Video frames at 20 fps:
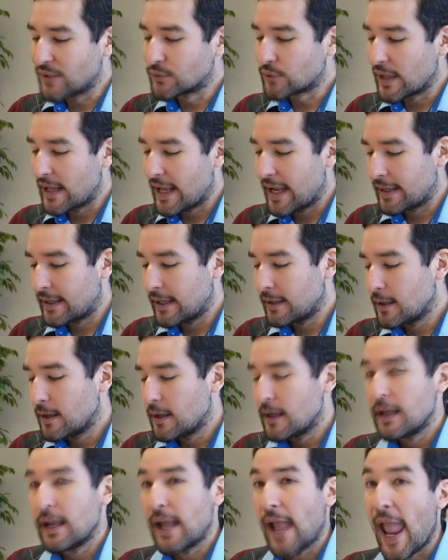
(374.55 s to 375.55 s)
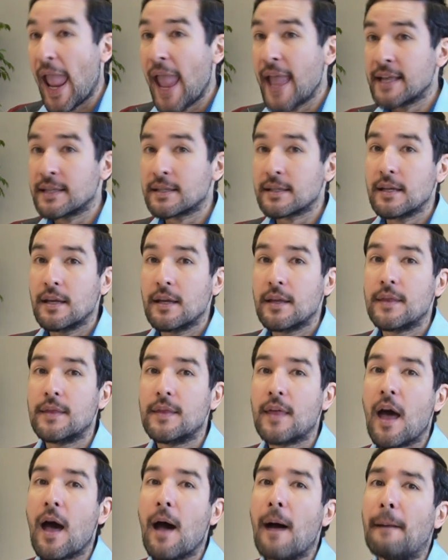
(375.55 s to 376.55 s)
related is
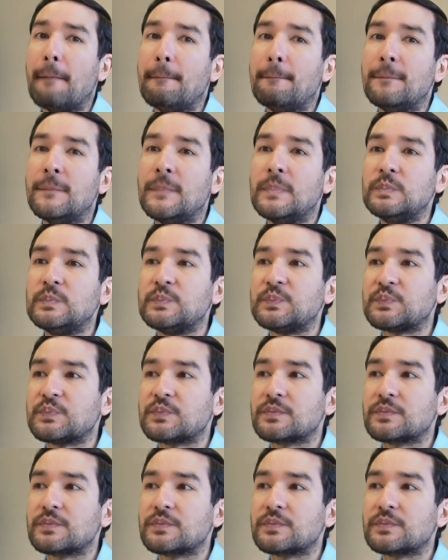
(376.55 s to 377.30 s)
the, um,